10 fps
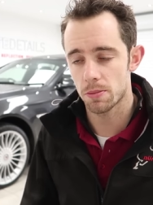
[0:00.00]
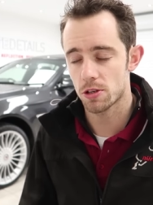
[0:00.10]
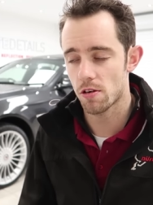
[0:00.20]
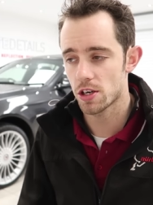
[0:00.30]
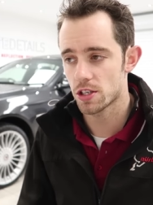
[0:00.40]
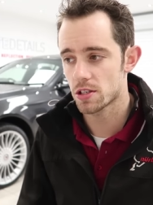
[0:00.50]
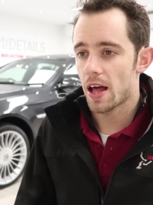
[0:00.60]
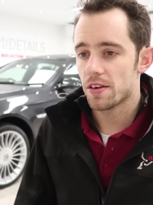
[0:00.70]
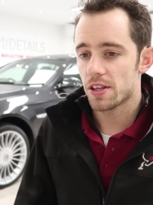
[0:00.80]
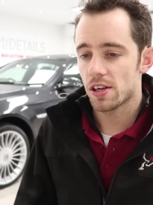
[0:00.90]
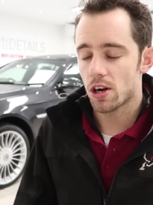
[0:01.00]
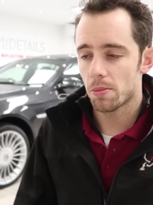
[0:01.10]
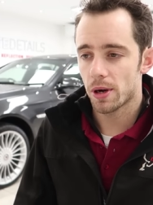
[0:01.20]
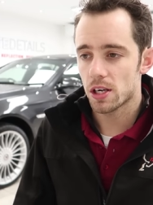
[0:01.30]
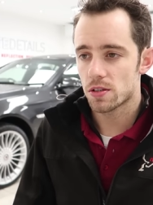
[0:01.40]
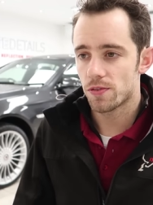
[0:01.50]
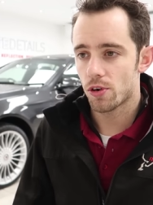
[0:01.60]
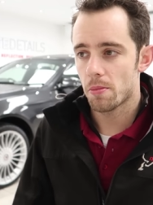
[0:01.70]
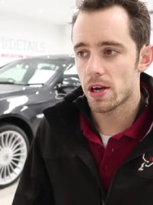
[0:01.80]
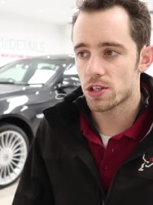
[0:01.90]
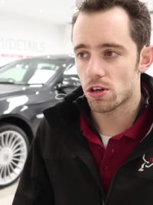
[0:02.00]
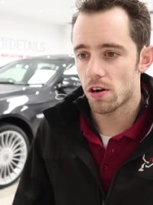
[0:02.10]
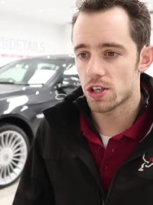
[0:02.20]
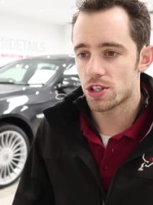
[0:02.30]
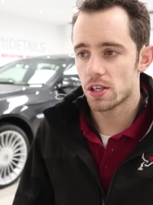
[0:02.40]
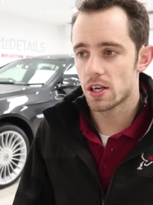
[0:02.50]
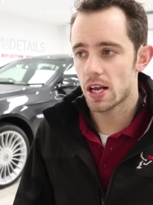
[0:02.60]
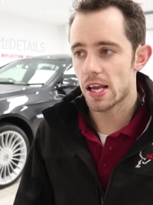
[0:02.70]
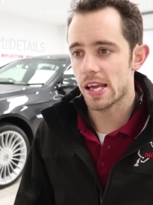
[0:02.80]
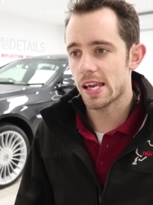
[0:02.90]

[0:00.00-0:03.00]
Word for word: deeper scratches. And the combination for a major correction,